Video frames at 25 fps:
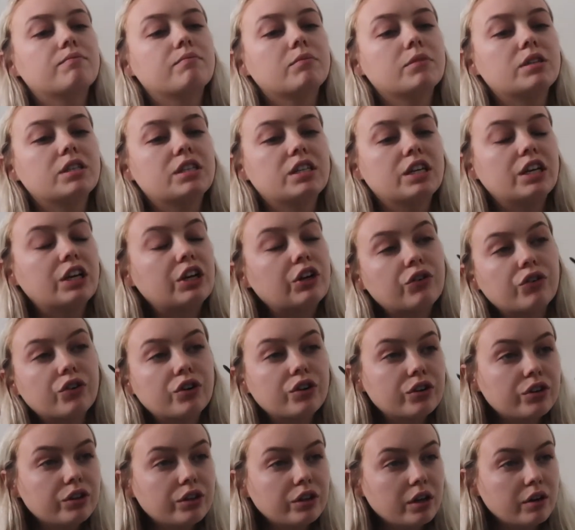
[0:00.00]

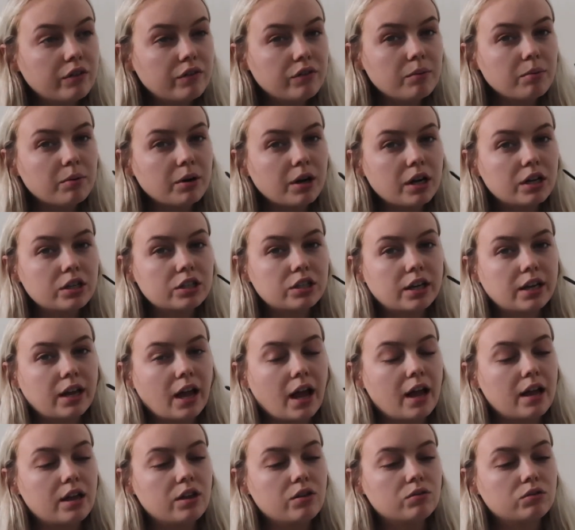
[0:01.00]
material of the brush like
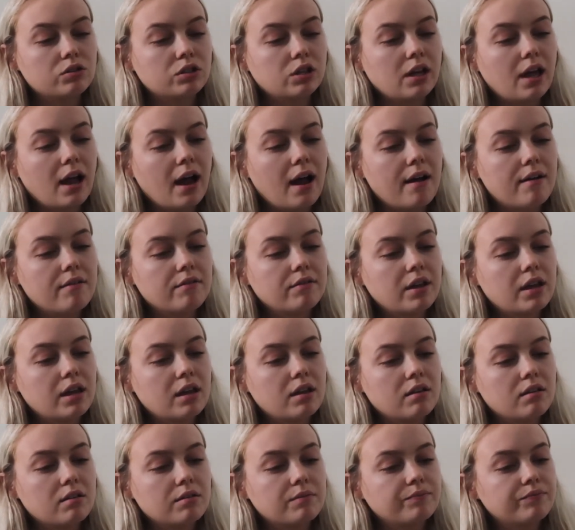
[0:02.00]
I usually have
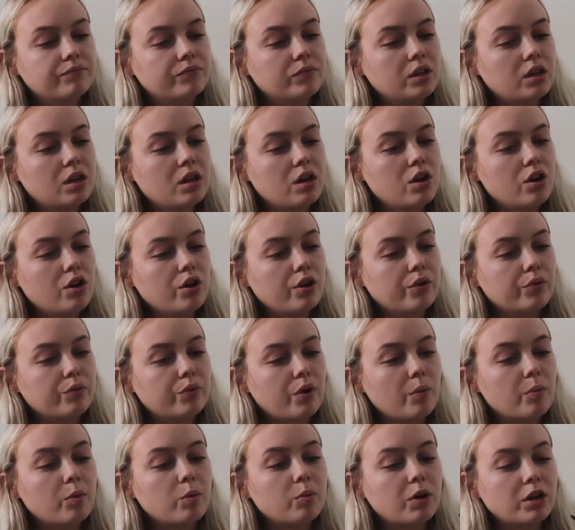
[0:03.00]
like
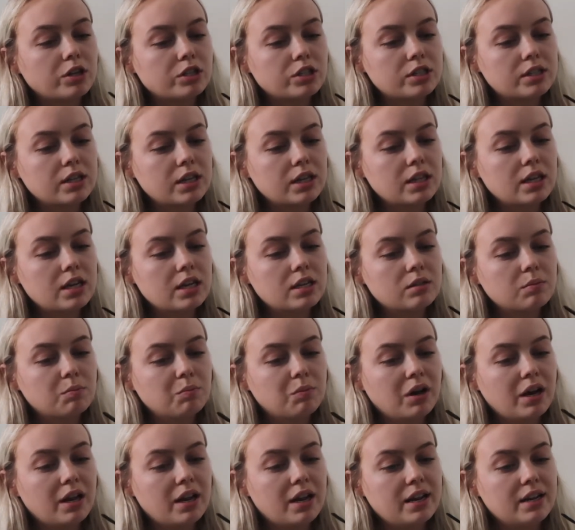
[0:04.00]
rubber brushes like this
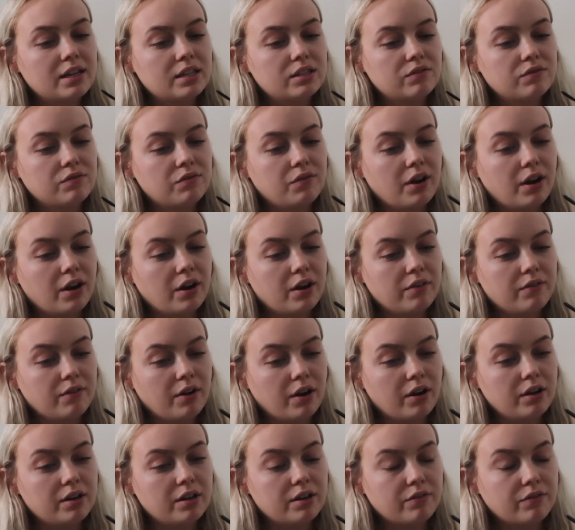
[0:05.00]
but it is very
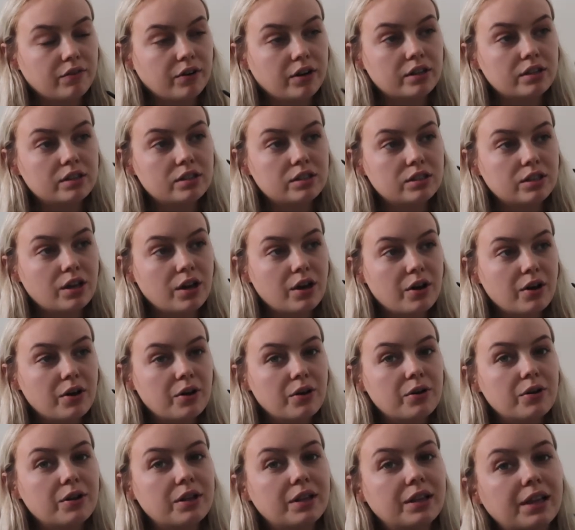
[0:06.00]
very different
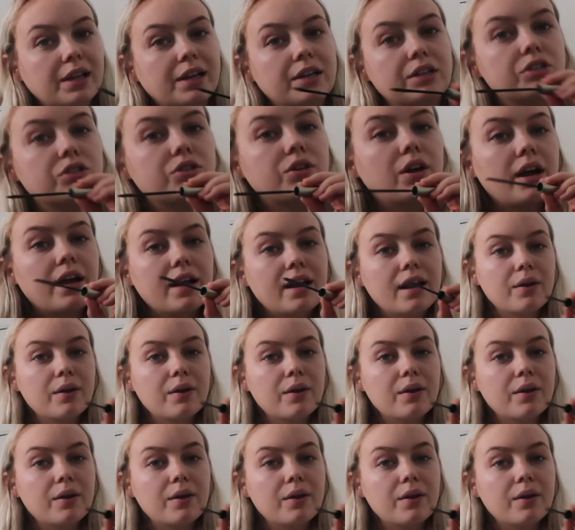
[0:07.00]
so let's try it